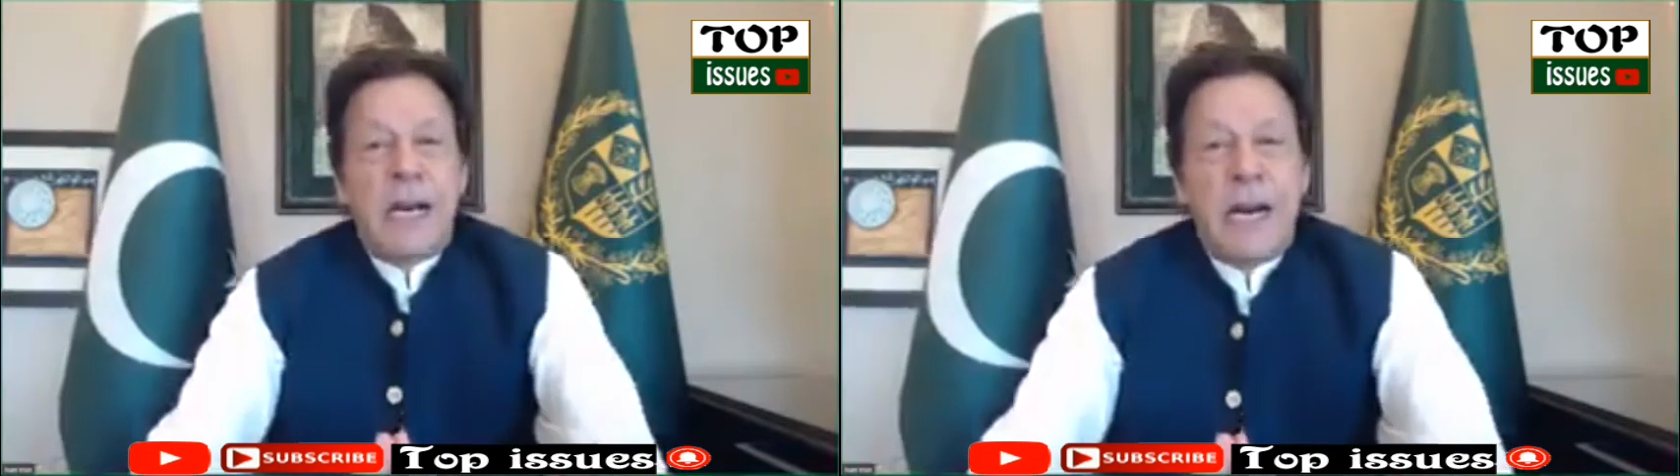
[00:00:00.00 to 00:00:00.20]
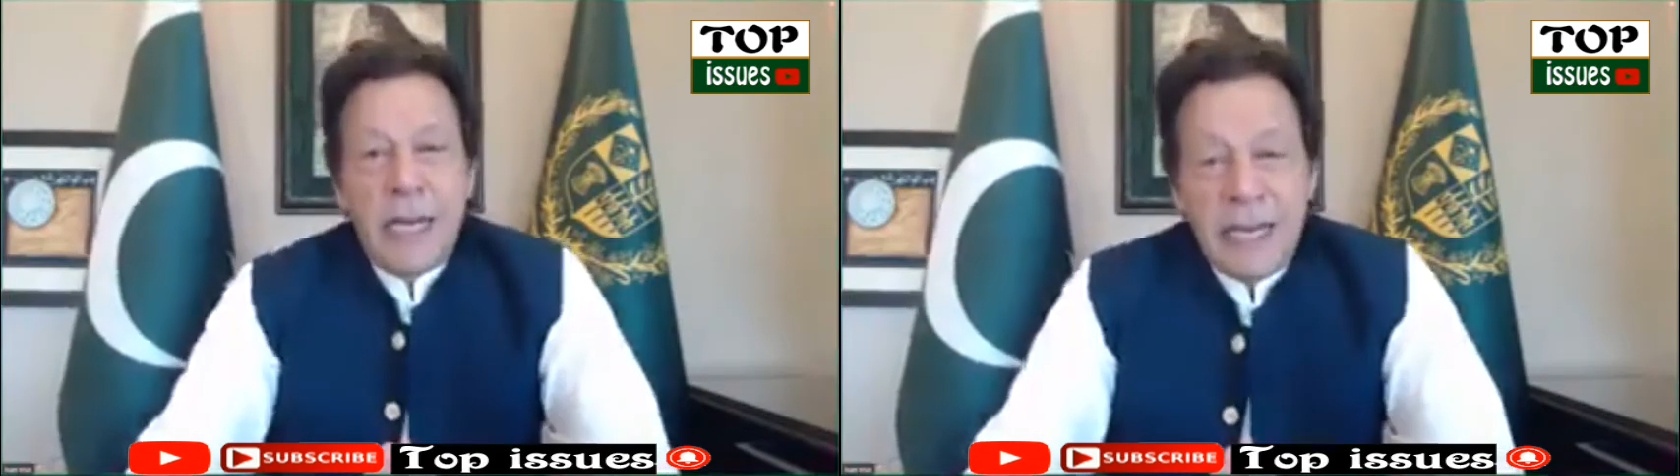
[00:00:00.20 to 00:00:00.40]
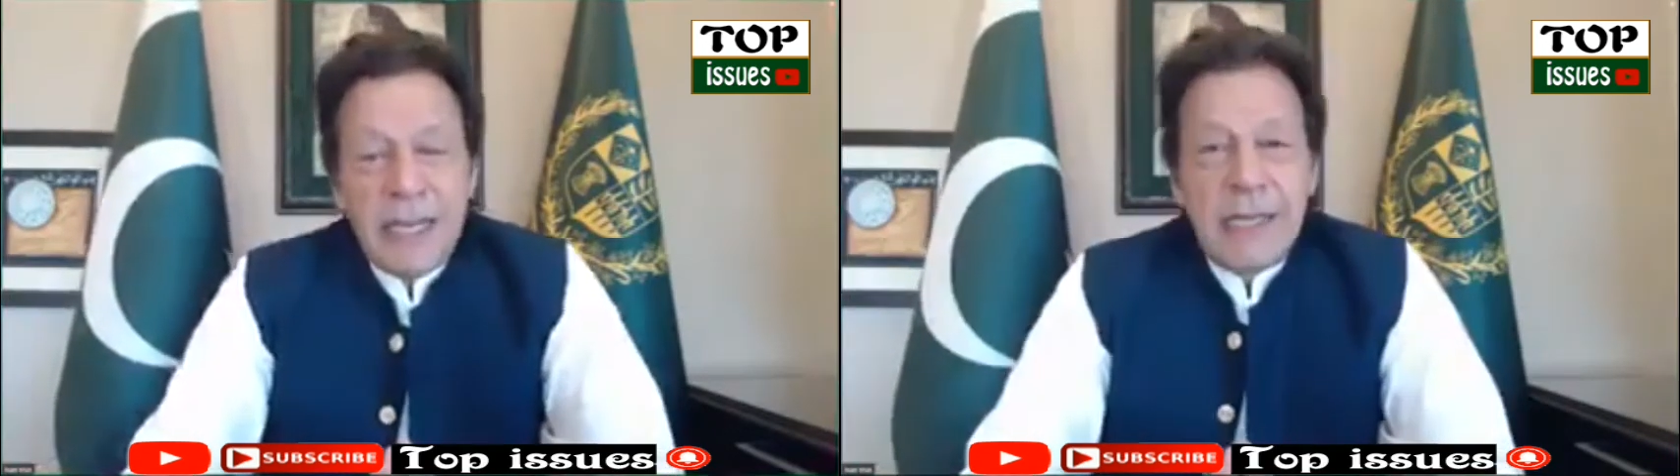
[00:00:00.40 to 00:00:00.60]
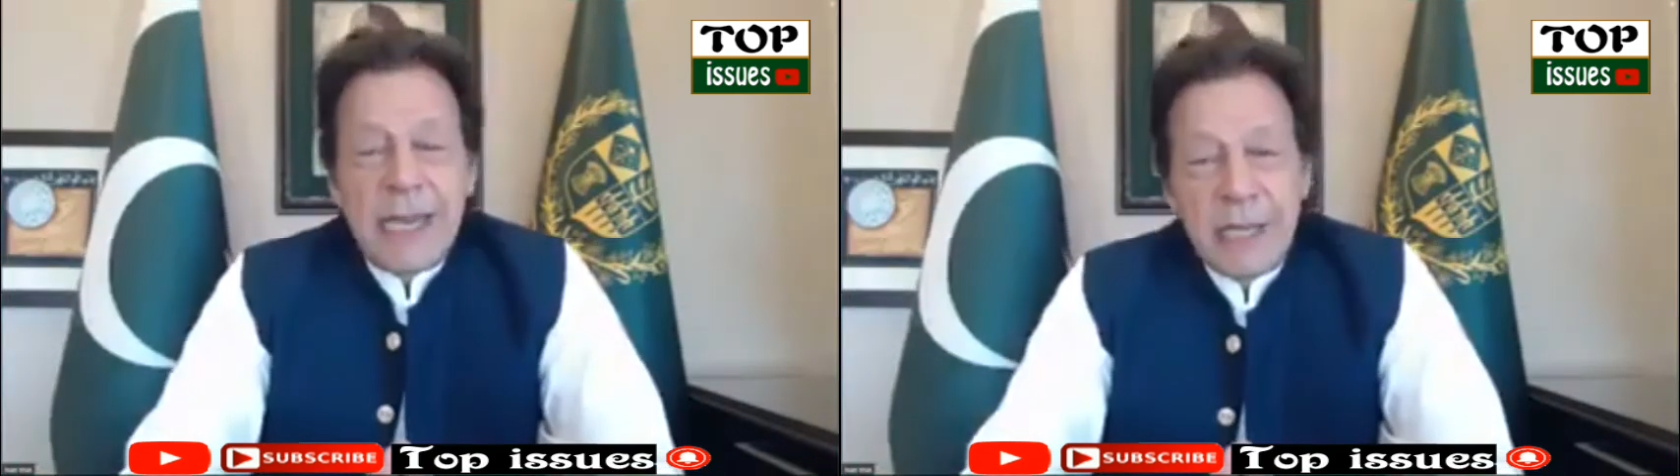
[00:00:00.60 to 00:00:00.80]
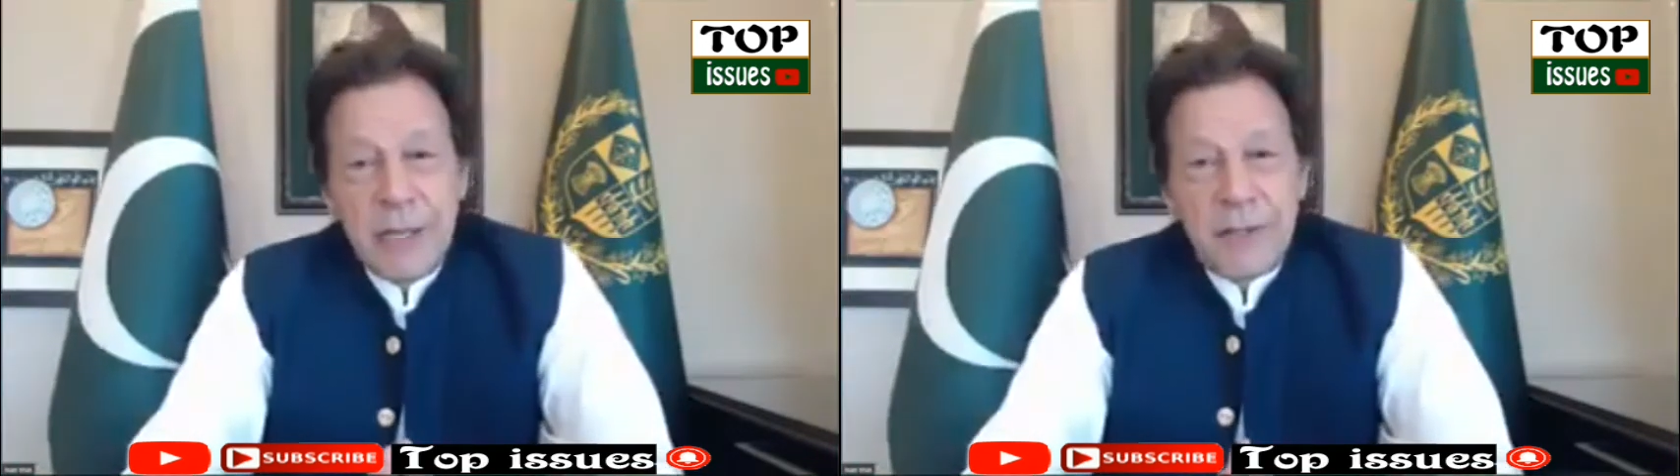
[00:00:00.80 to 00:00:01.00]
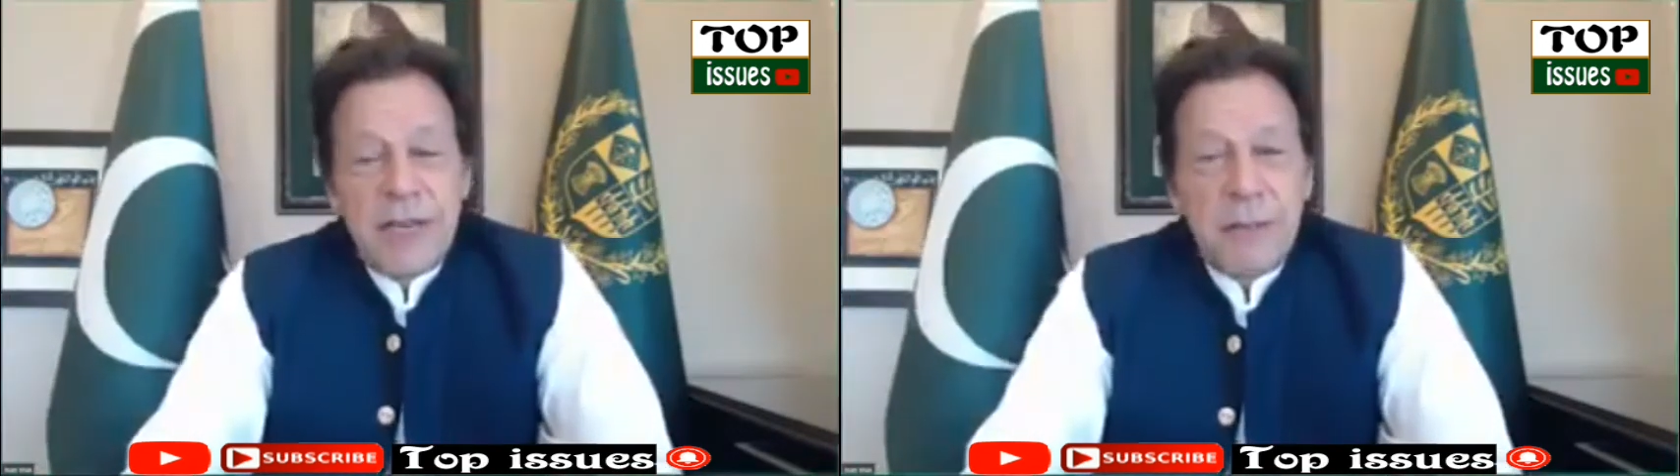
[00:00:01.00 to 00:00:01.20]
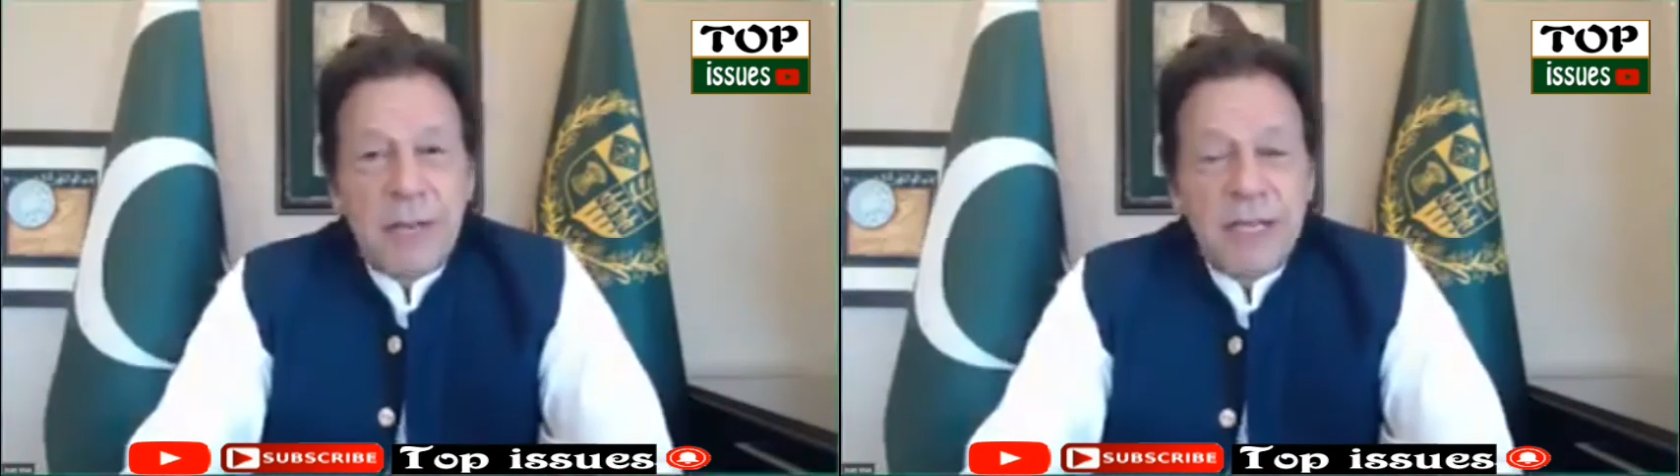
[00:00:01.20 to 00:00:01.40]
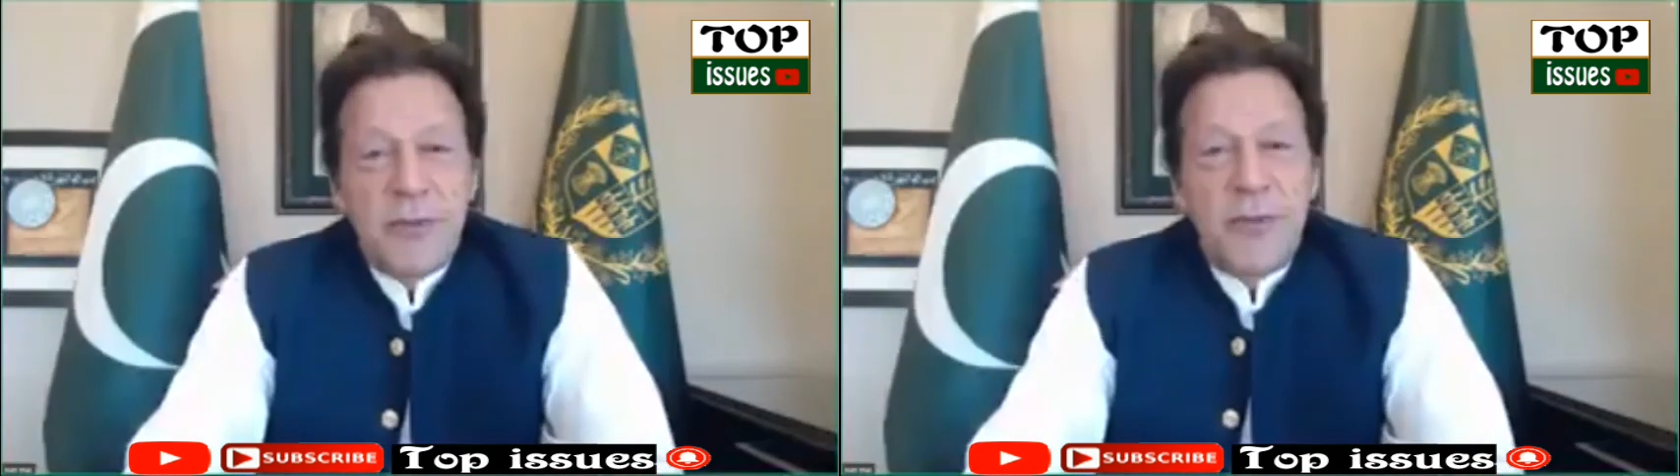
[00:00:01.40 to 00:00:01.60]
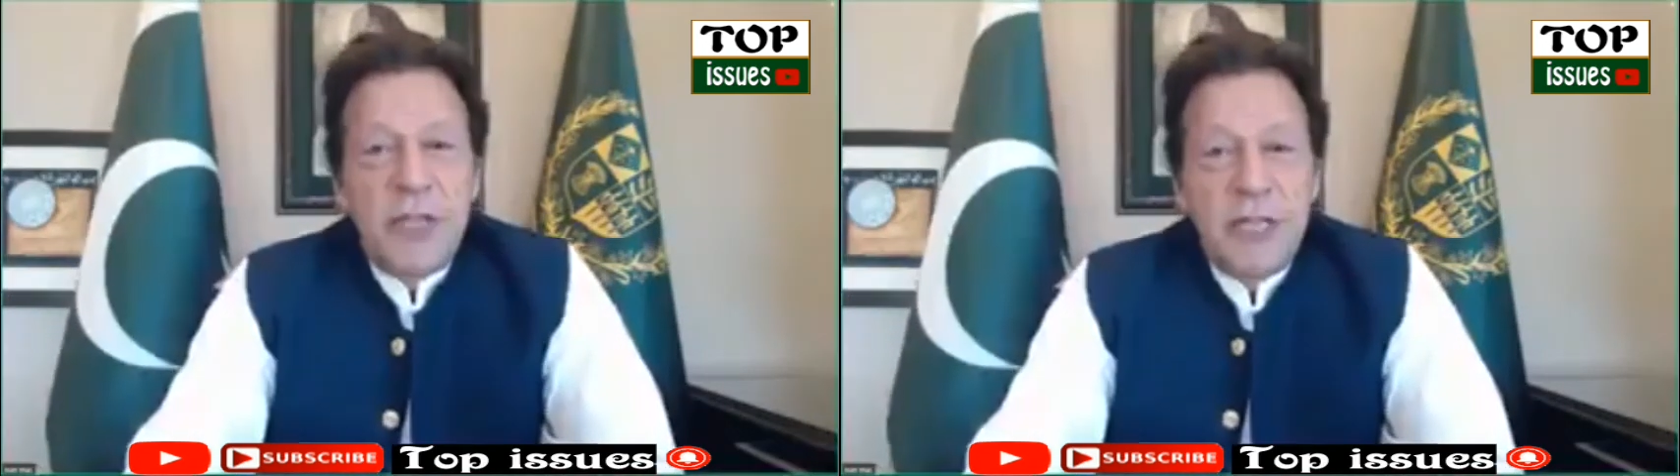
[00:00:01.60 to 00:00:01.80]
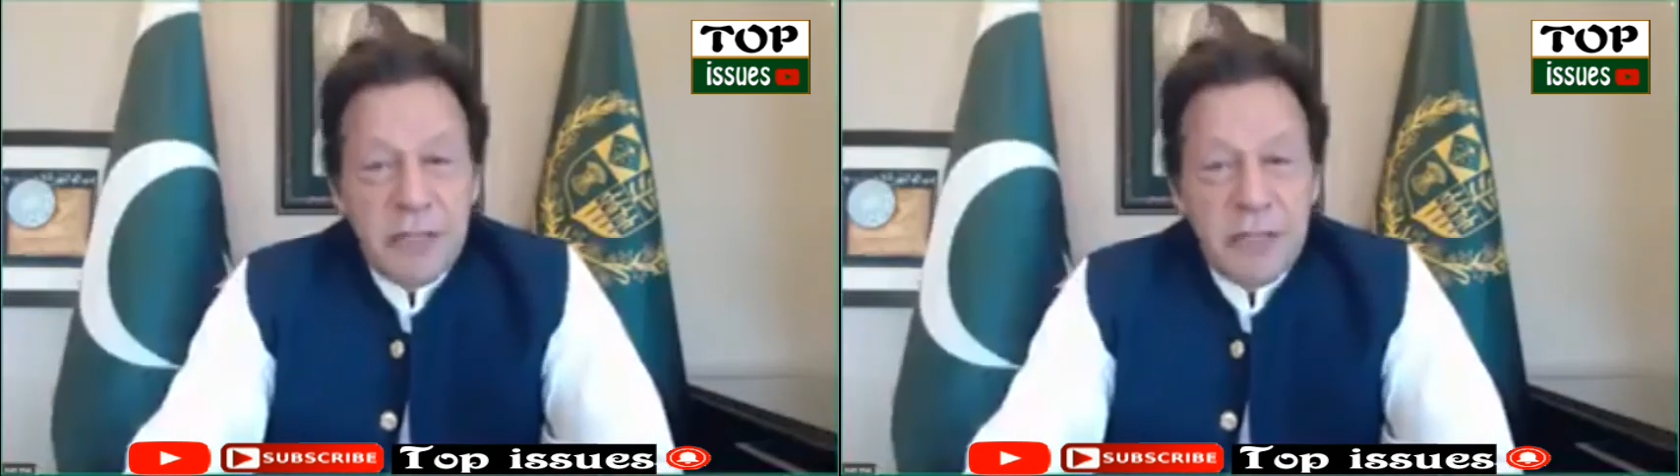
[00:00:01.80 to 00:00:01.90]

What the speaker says: I again thank you very much for